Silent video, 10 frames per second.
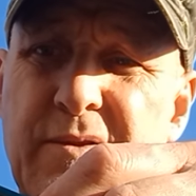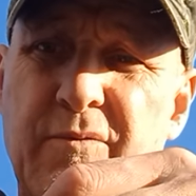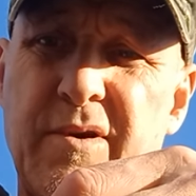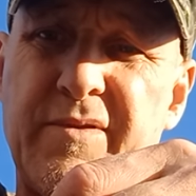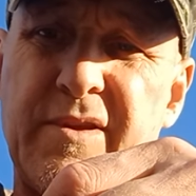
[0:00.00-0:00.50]
the
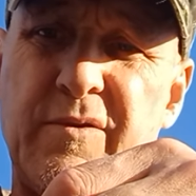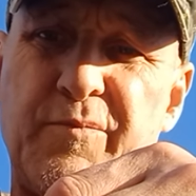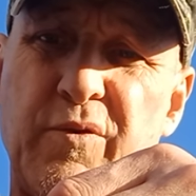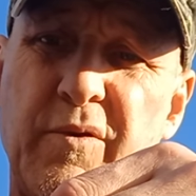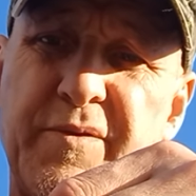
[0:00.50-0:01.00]
one that you
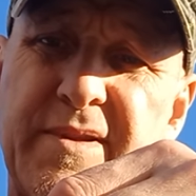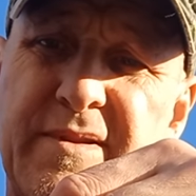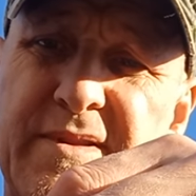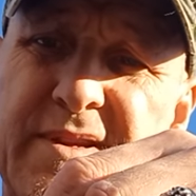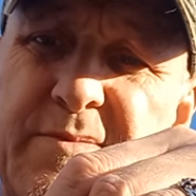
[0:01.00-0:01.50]
pull
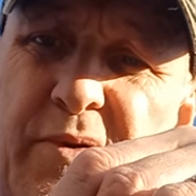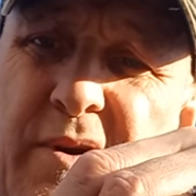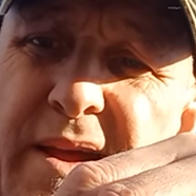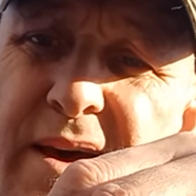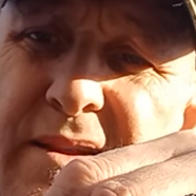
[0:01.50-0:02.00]
this
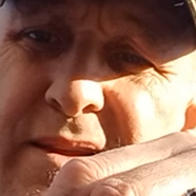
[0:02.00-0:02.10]
part out,